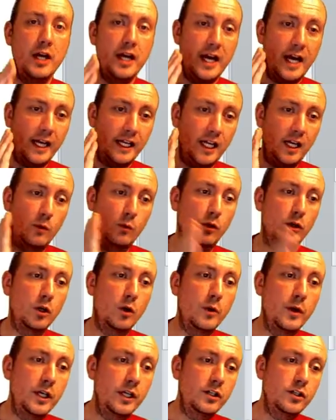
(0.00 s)
Again, we're
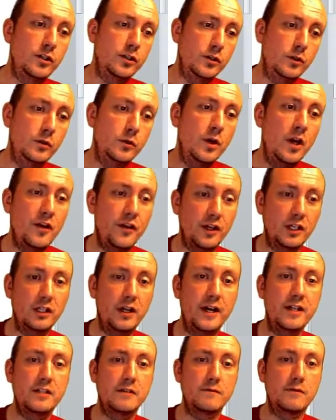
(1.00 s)
going to the
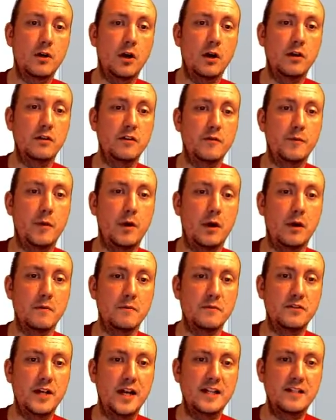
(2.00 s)
clients of Garden of Palms.
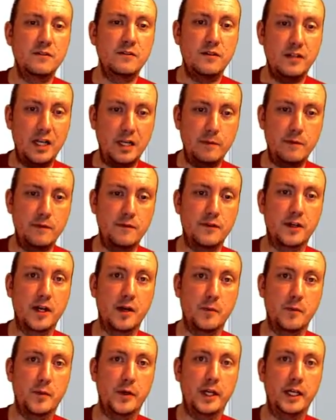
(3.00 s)
That's the name of the
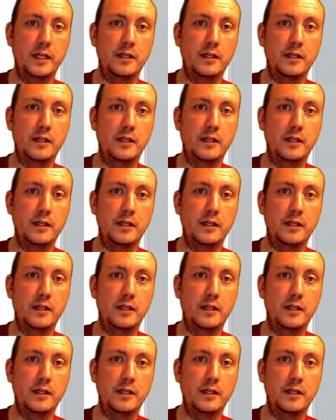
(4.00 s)
company.